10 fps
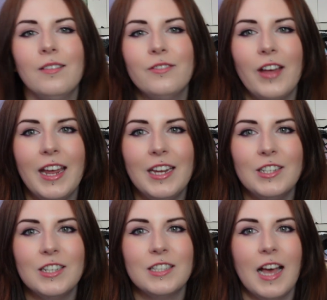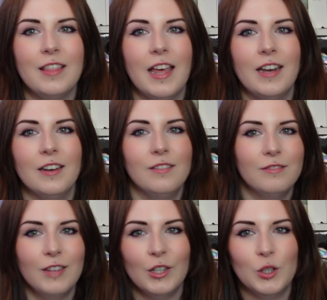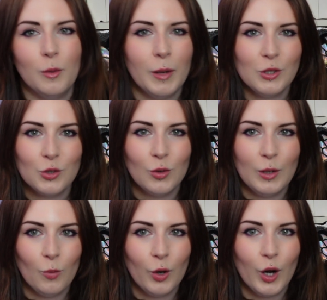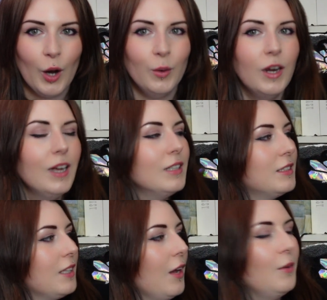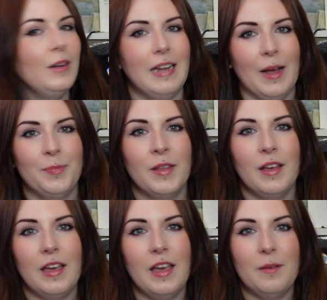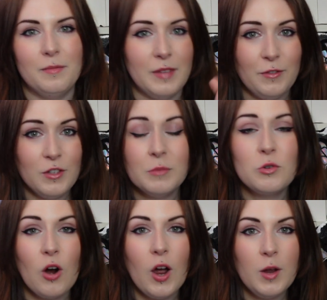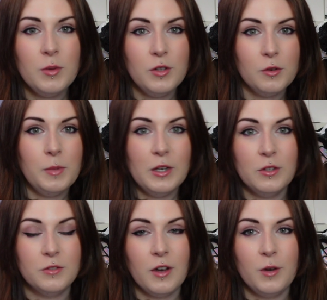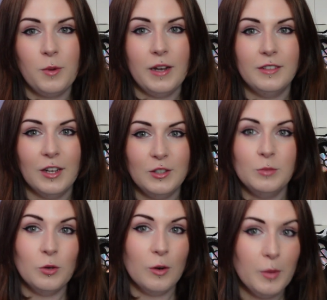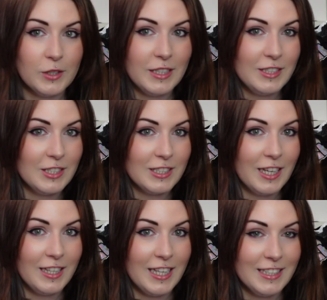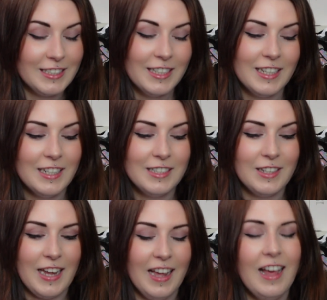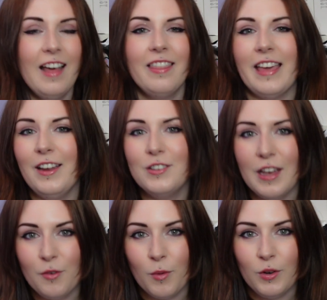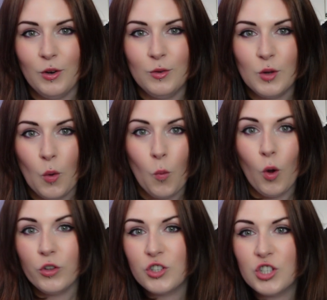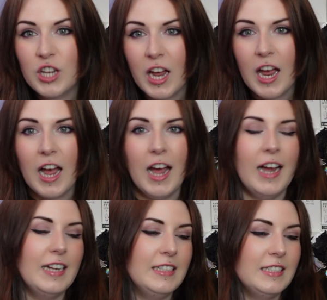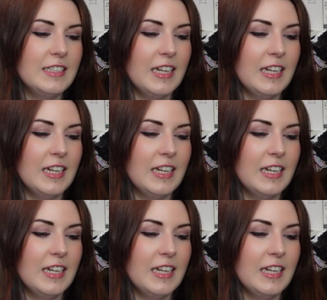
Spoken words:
for ages, and then I do a bunch all in one go. So yeah, if you subscribe, you'll be notified when I do more unboxings just like this. So yeah, thank you to everyone who's watched and